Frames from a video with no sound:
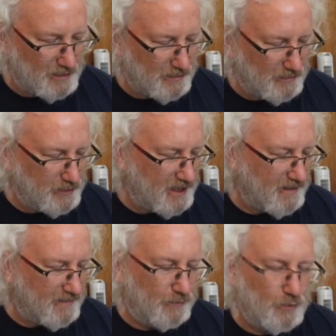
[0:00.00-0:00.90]
we
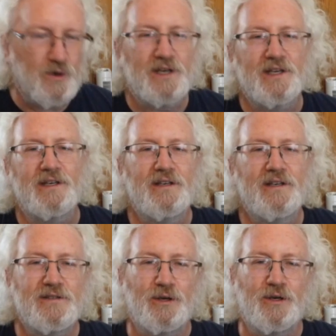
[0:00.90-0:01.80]
have one
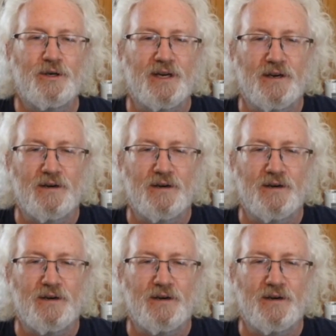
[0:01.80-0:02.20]
solo record